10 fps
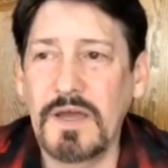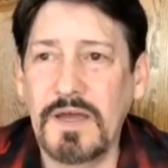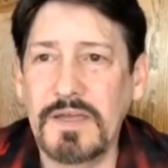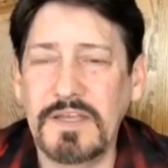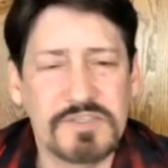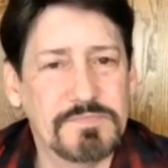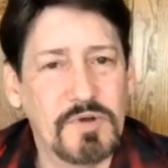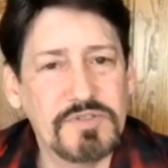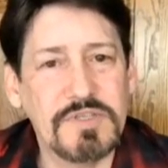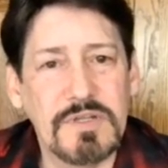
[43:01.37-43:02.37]
It's
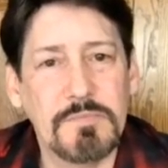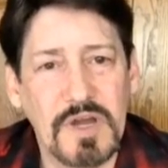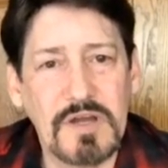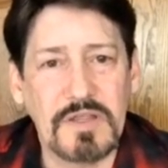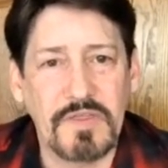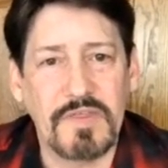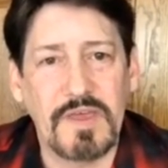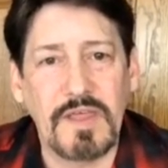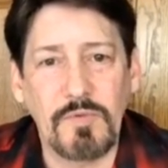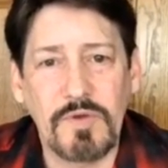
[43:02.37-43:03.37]
mostly an American
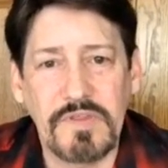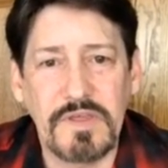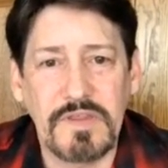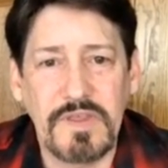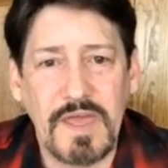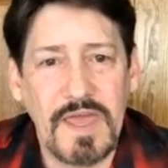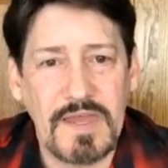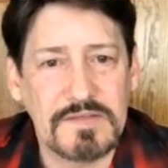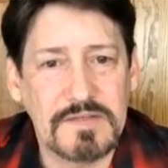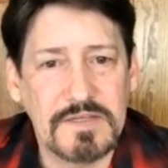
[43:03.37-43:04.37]
thing with the
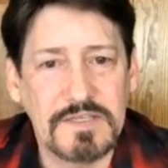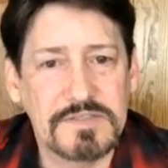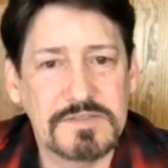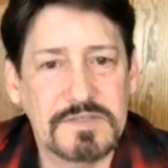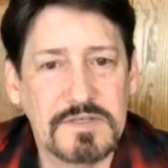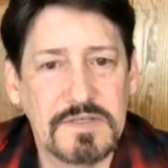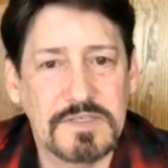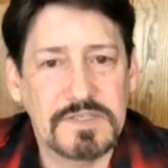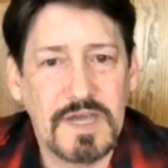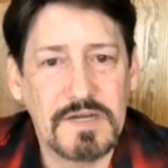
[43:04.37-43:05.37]
hate.
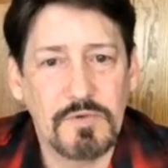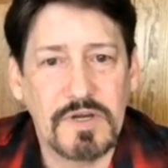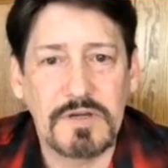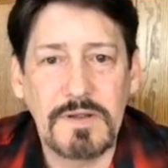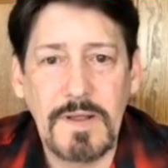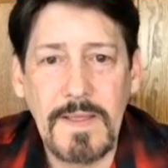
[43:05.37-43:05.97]
It's kind of weird.